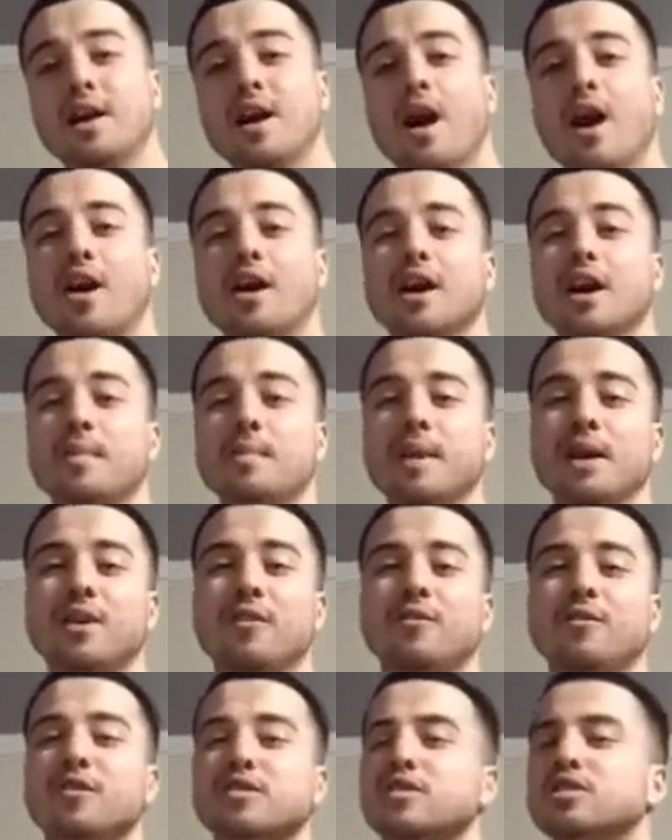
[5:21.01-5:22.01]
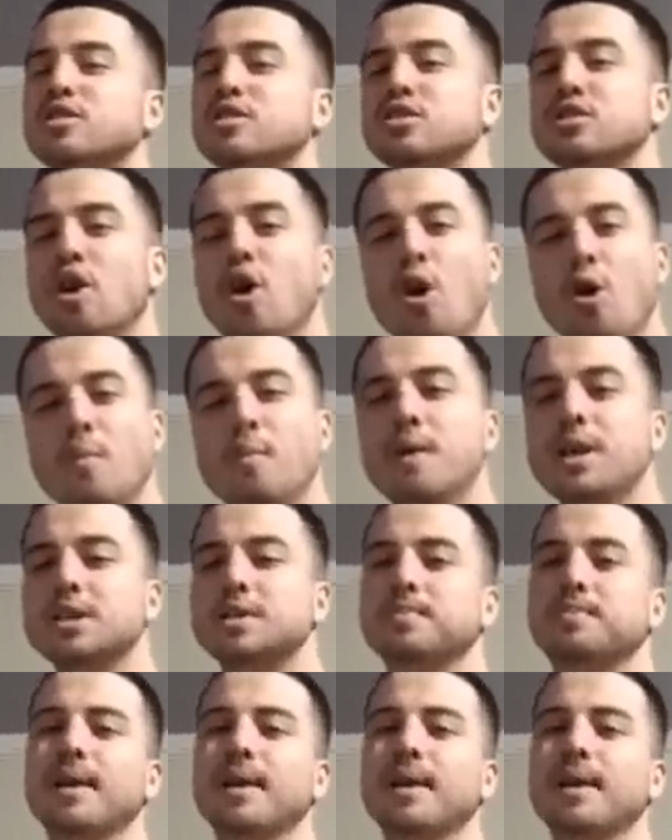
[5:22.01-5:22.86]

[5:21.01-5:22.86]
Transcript: are gonna make you feel so much